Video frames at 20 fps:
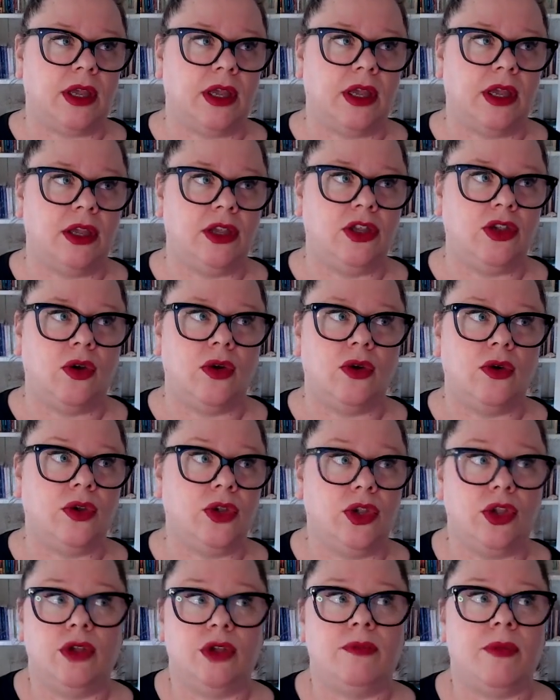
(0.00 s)

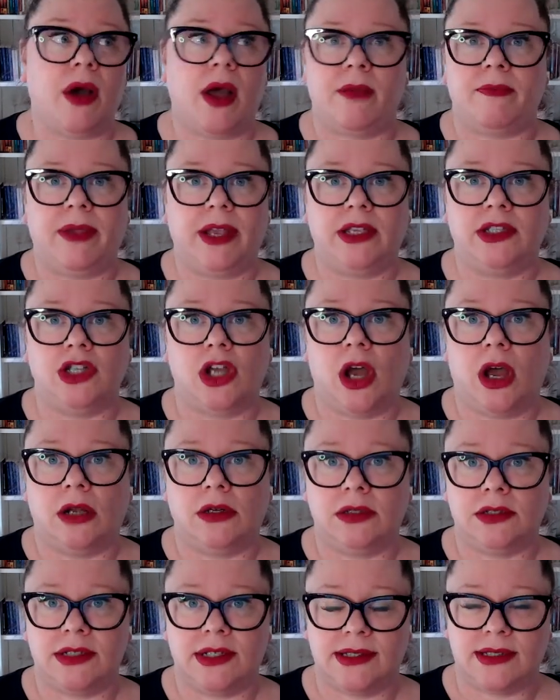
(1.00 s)
you might be
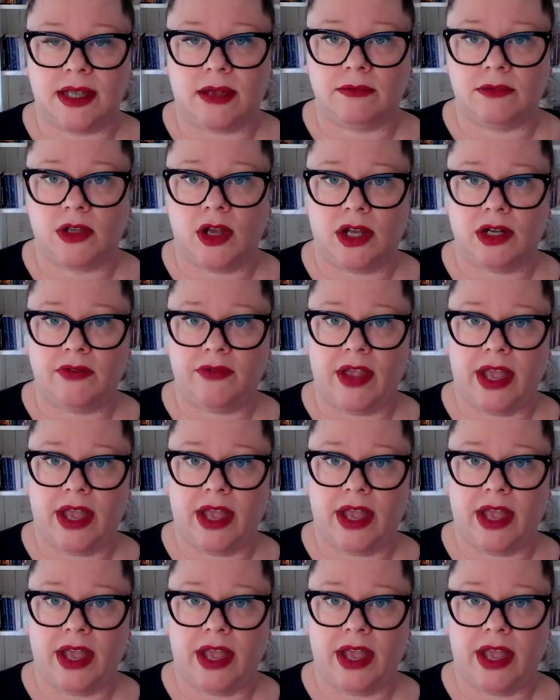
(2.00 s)
entitled to some kind of